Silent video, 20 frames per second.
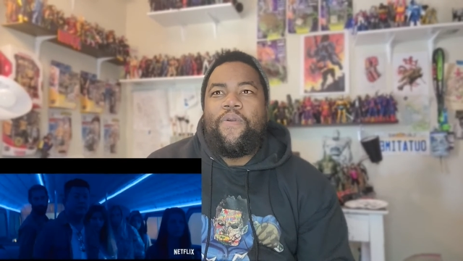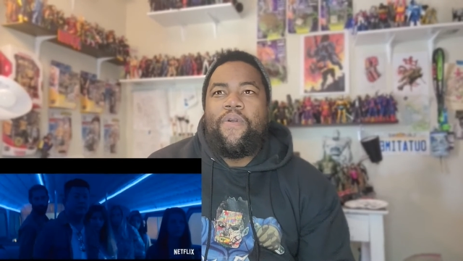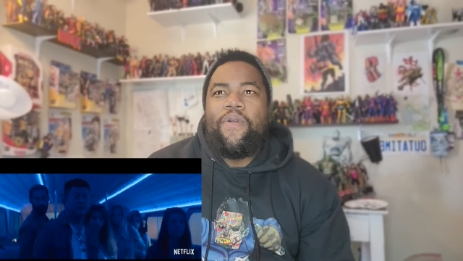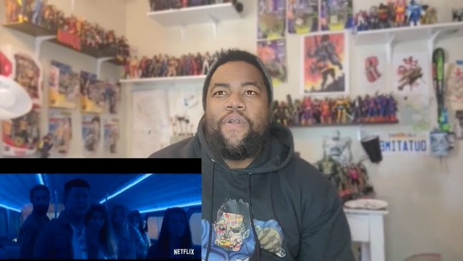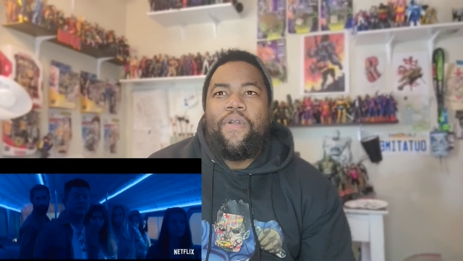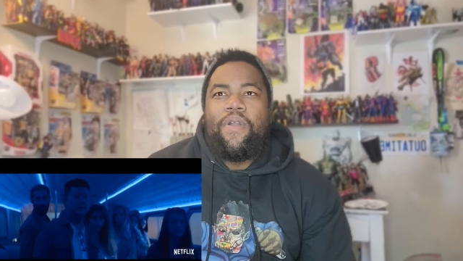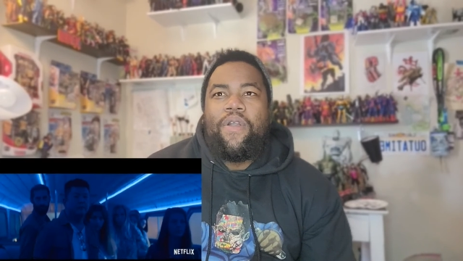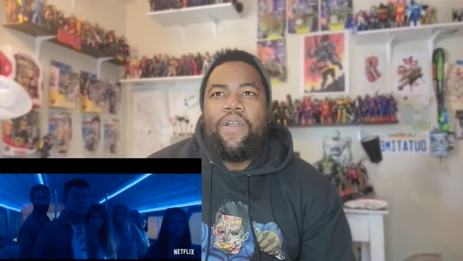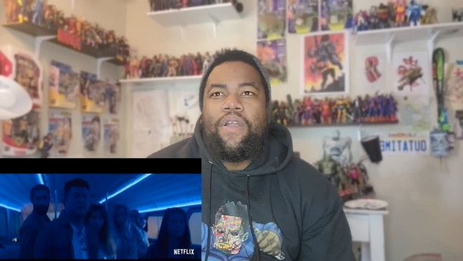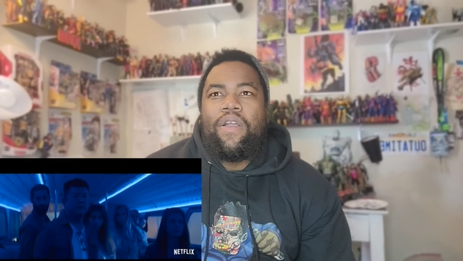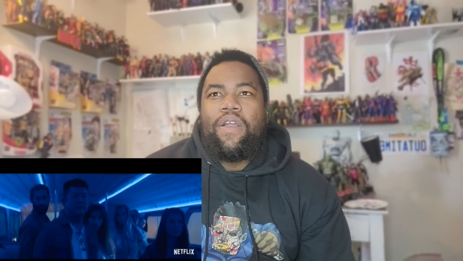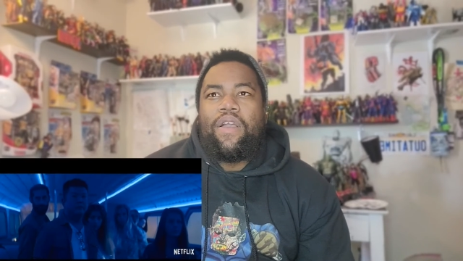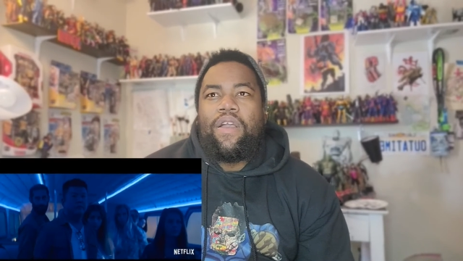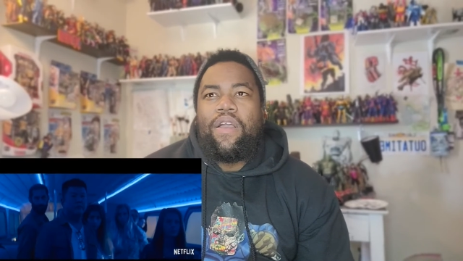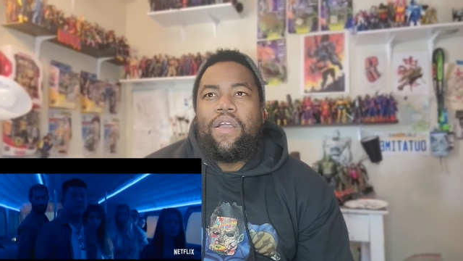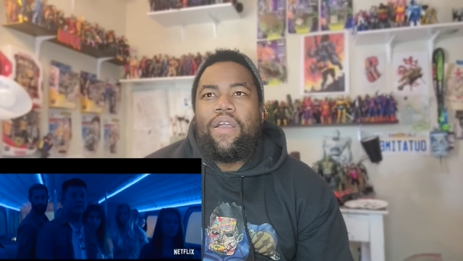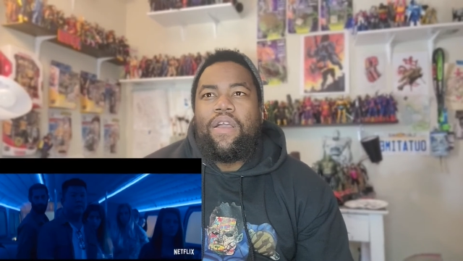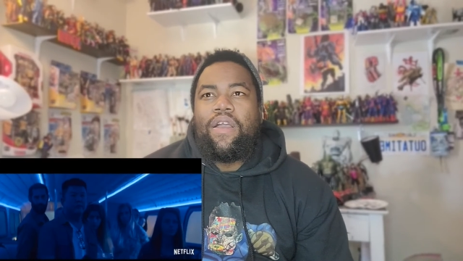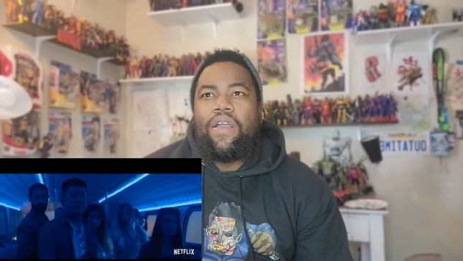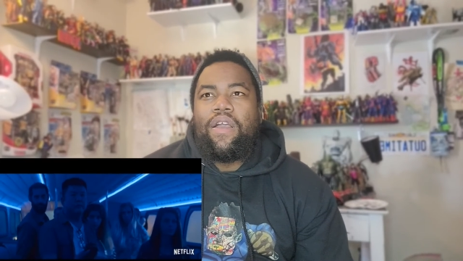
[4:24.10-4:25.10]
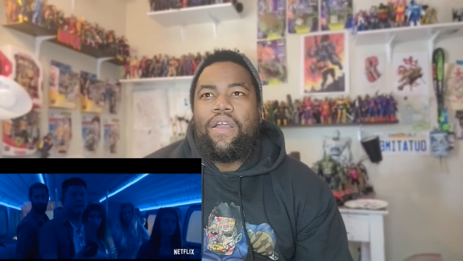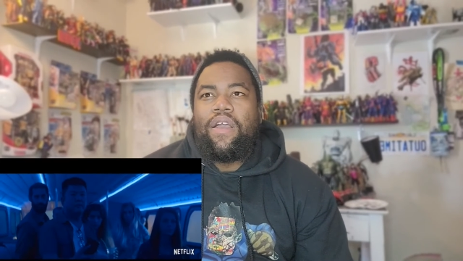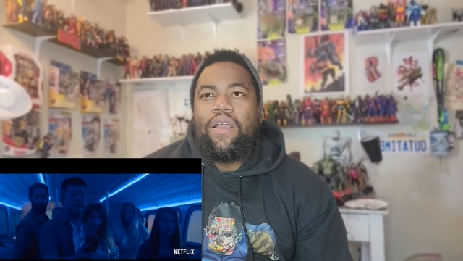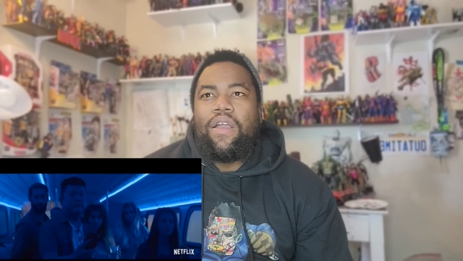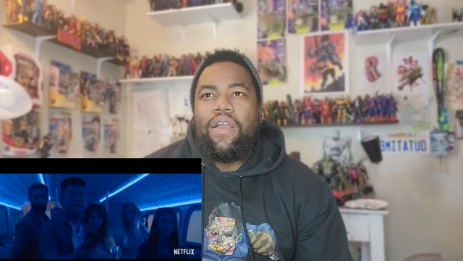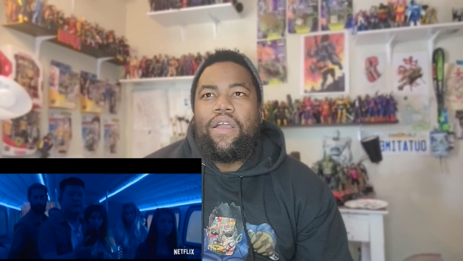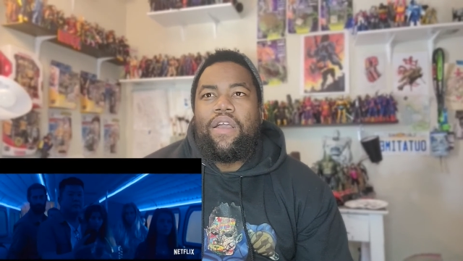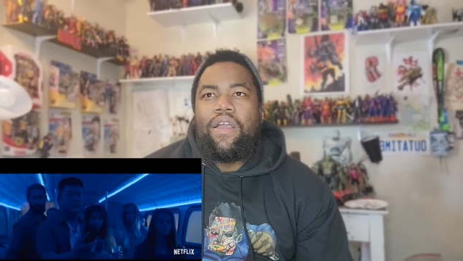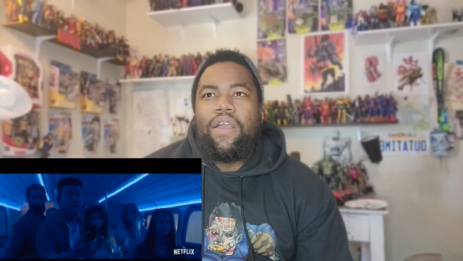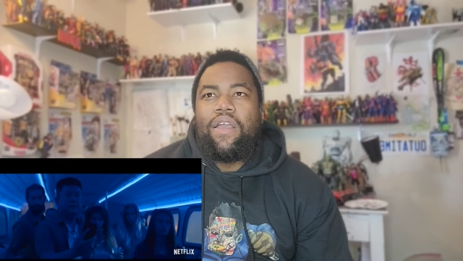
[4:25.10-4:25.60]

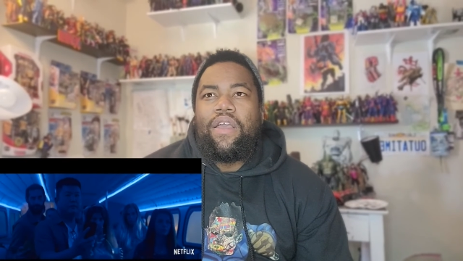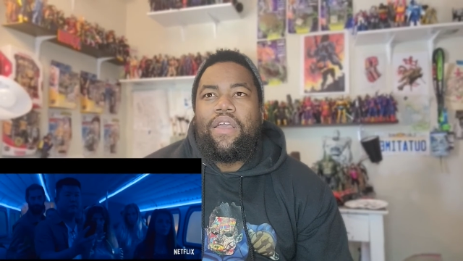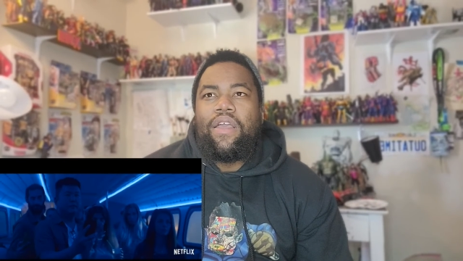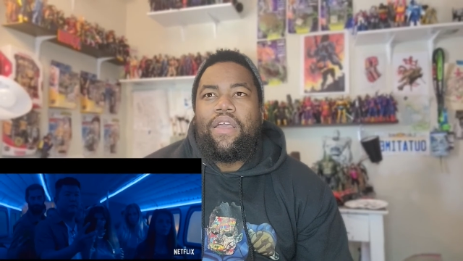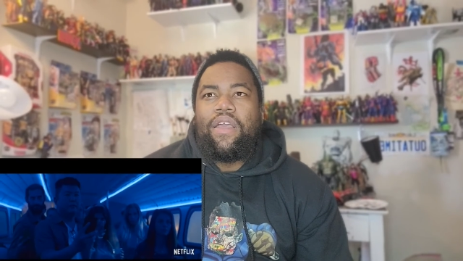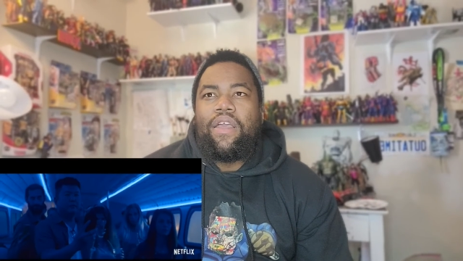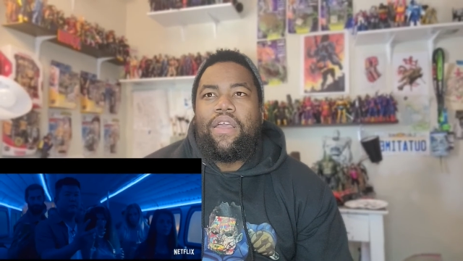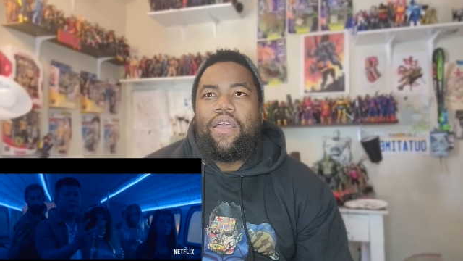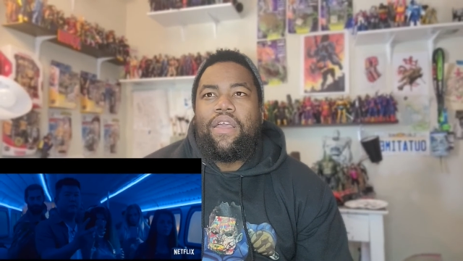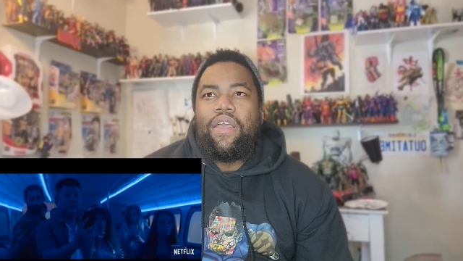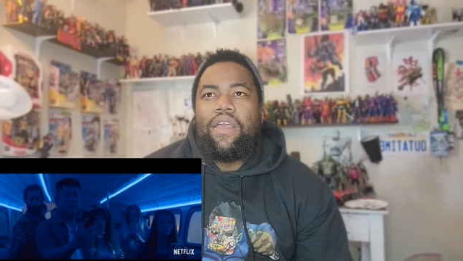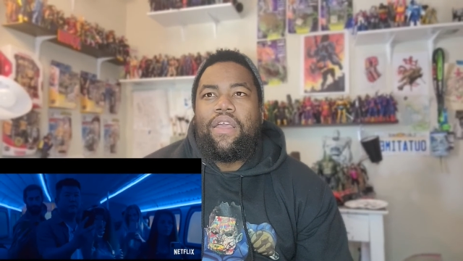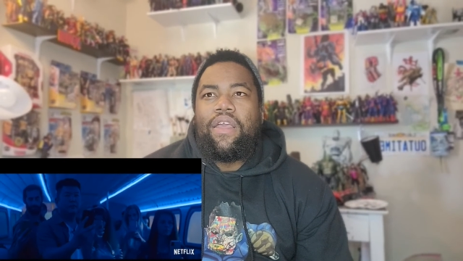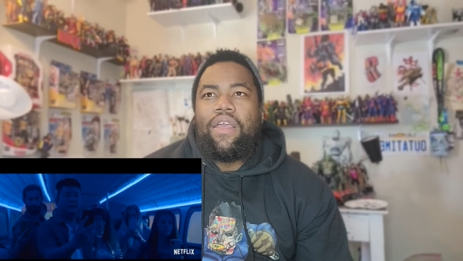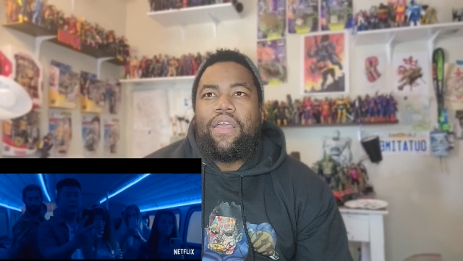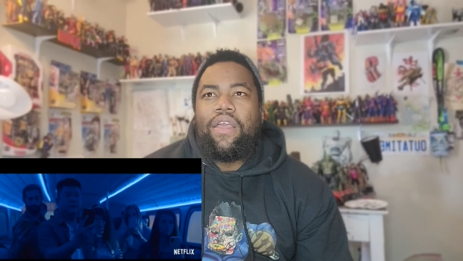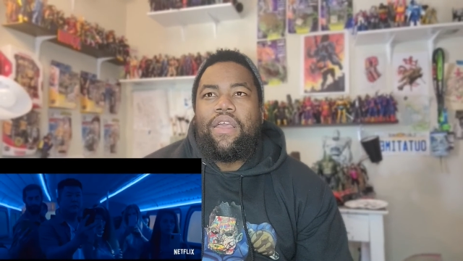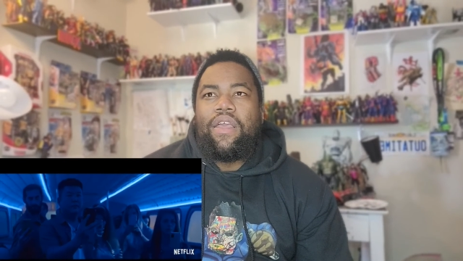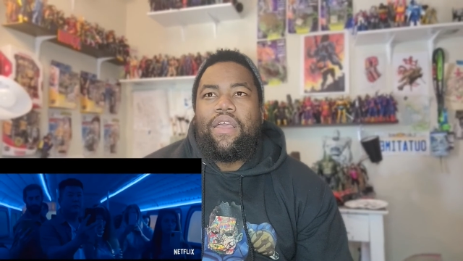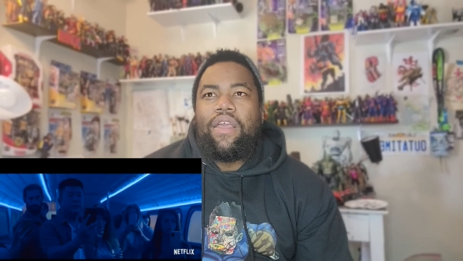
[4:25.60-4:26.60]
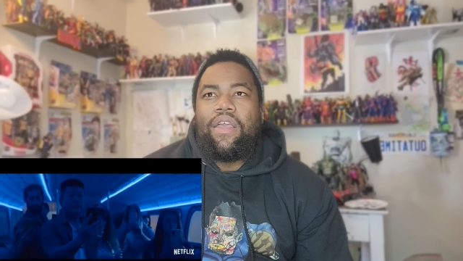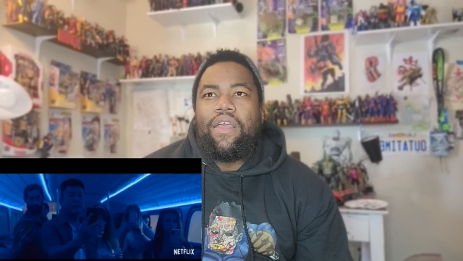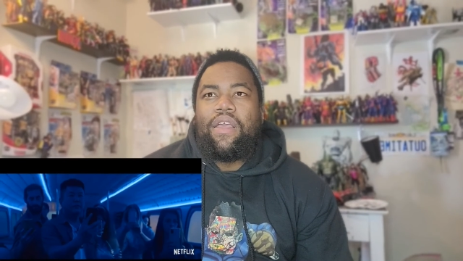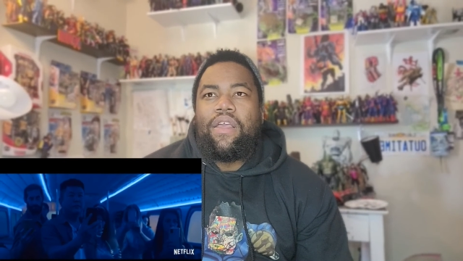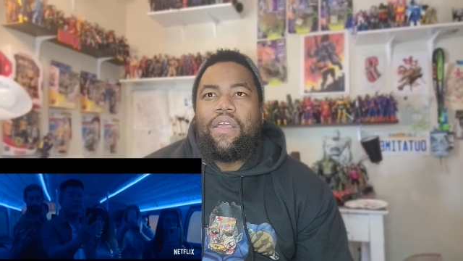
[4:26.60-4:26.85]
(silence)